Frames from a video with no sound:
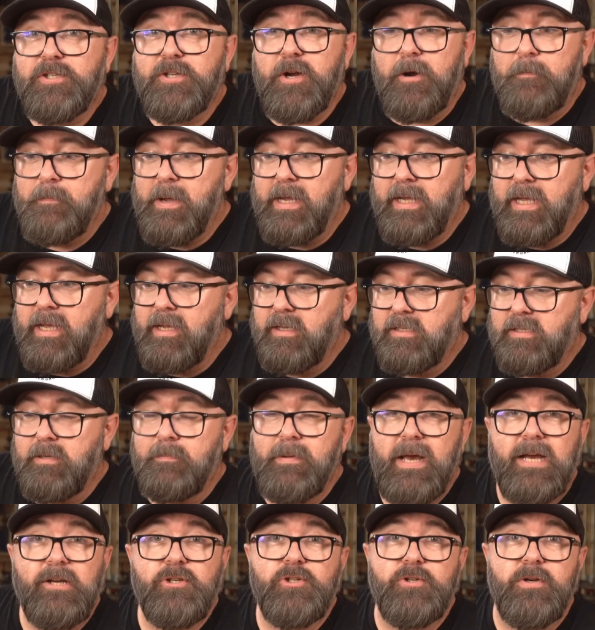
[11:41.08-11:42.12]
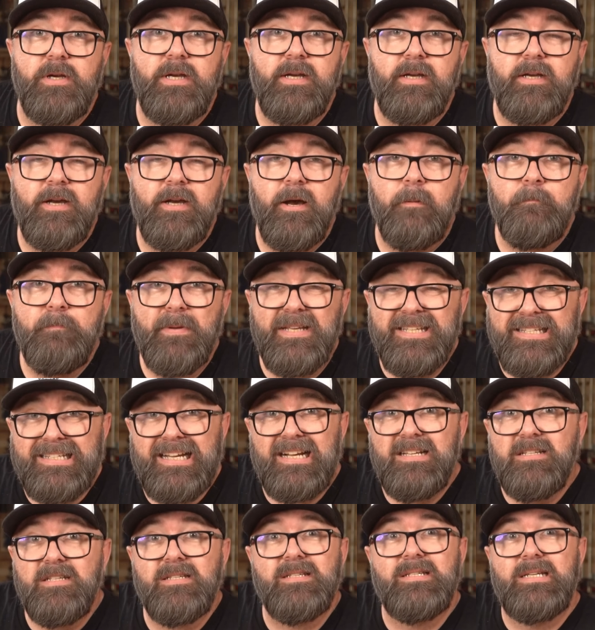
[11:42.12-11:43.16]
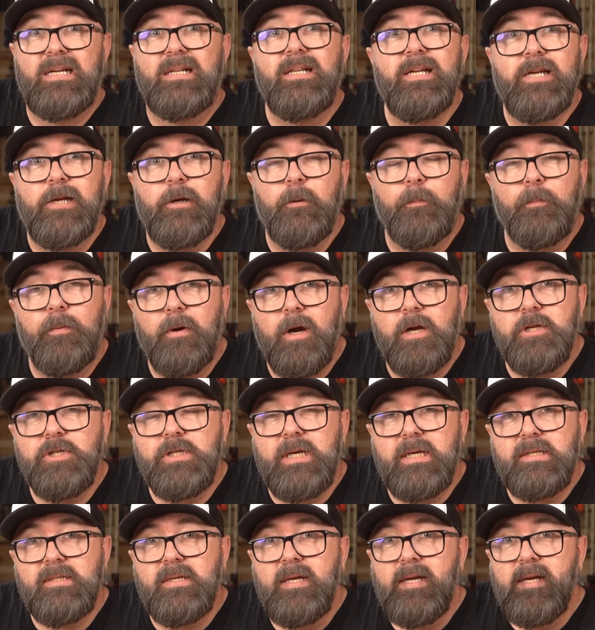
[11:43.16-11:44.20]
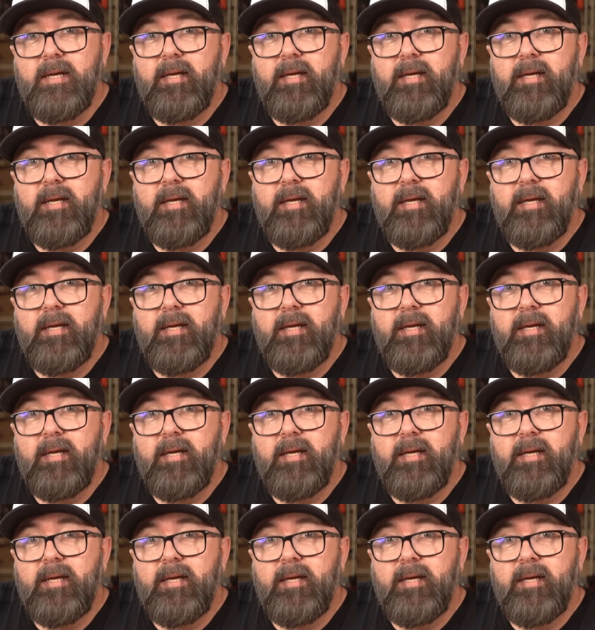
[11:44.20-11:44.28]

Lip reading: start making some extra income besides selling your projects